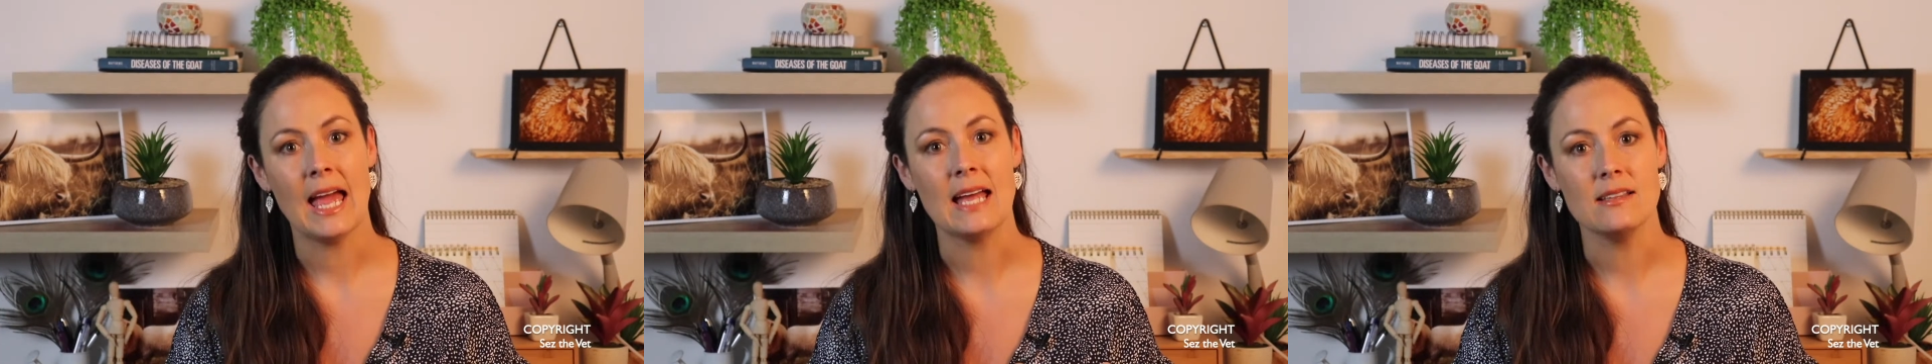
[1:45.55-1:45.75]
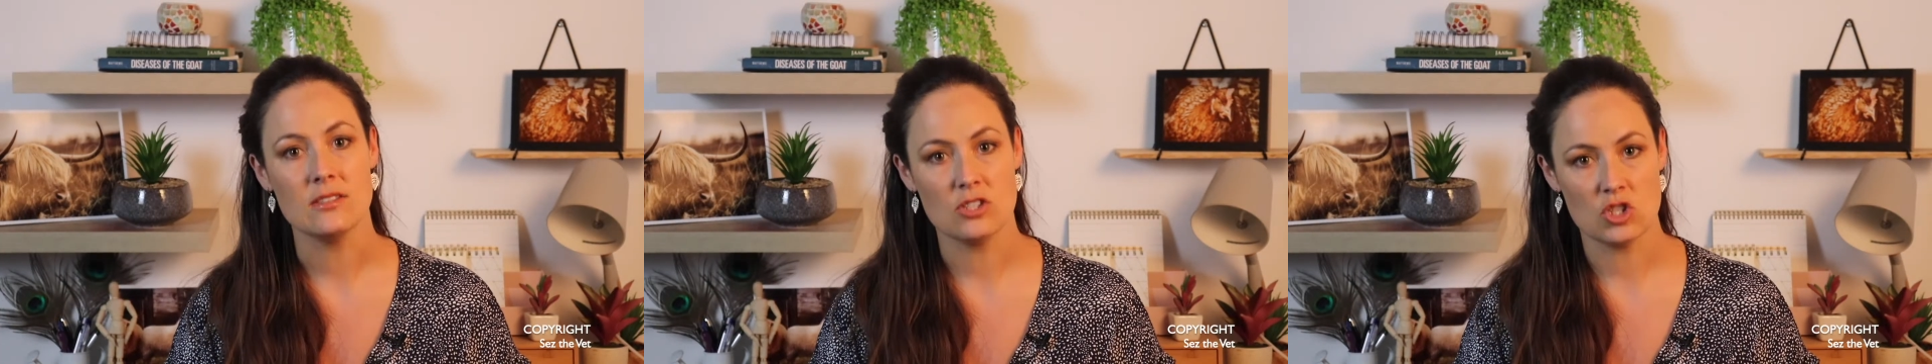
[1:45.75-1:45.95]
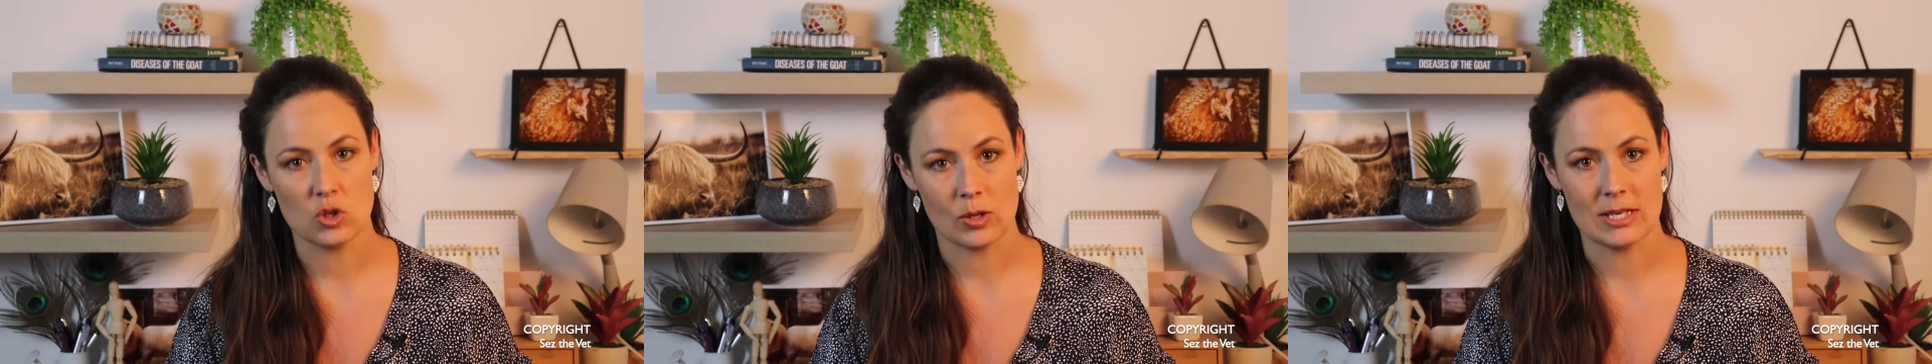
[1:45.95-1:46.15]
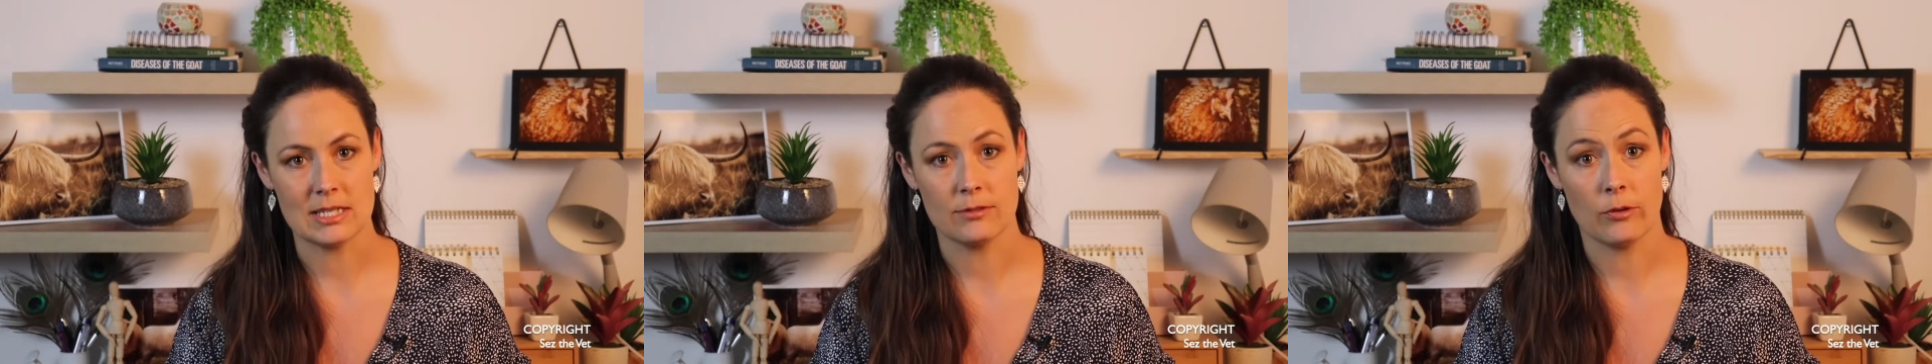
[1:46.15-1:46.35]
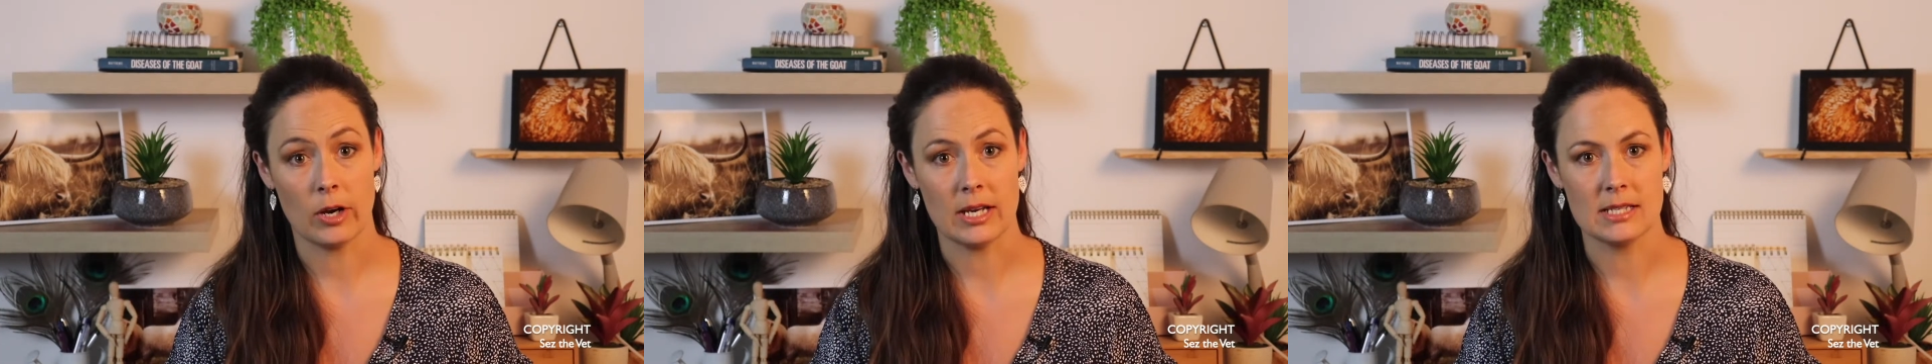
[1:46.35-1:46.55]
and
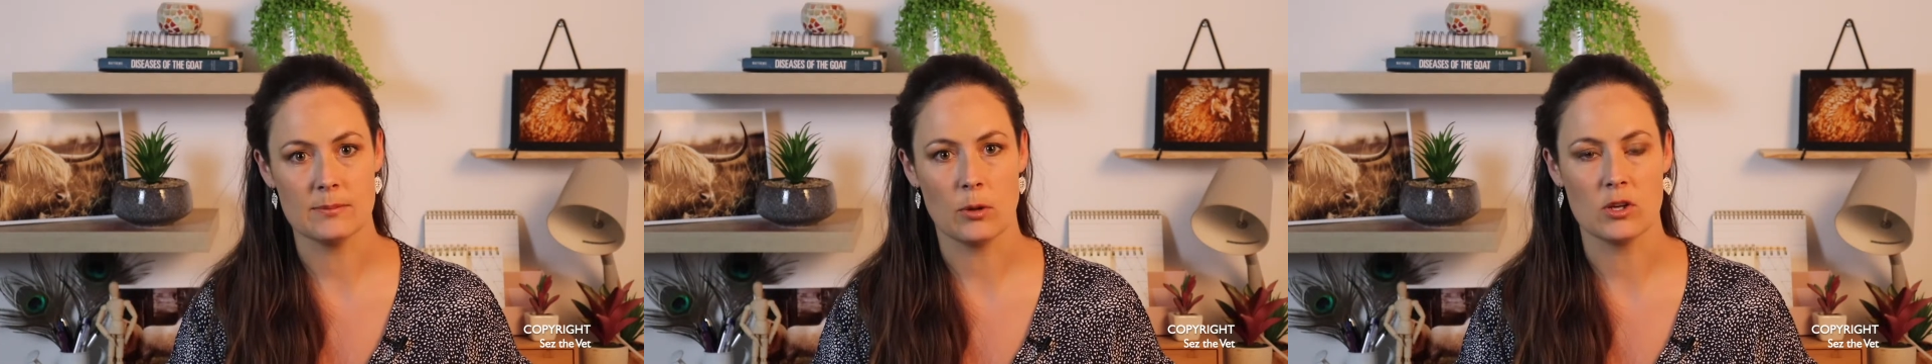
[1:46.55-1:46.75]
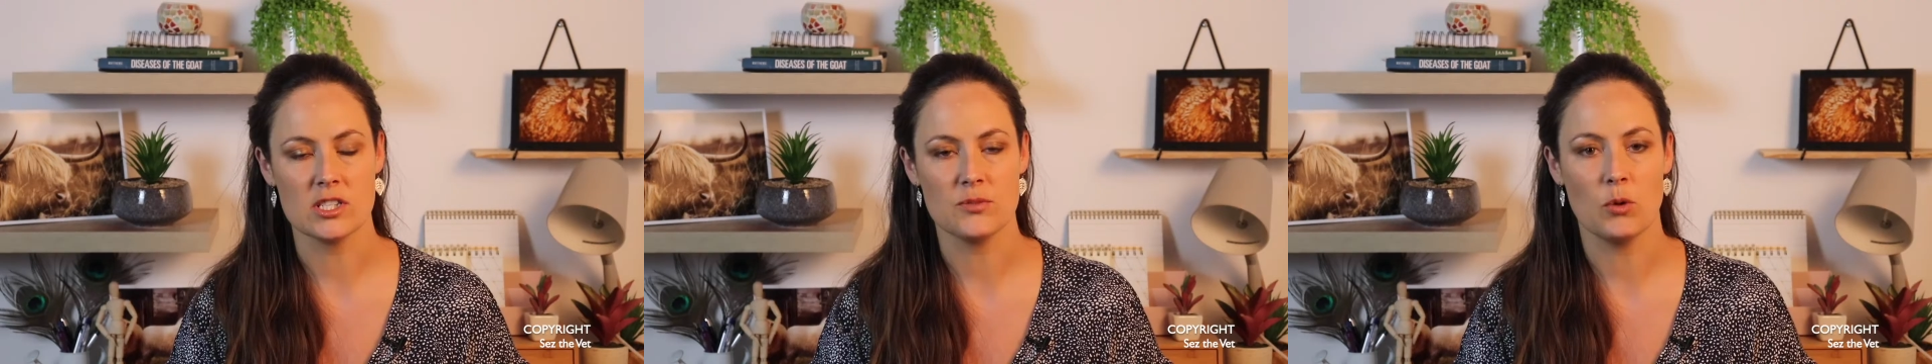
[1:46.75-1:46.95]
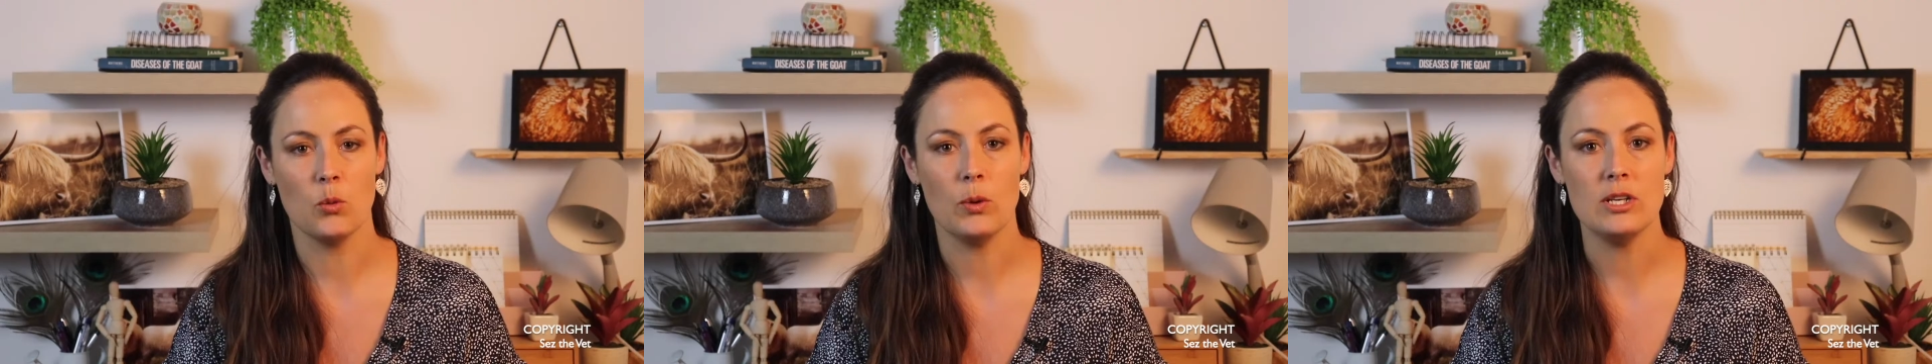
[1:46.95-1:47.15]
stress-free as possible.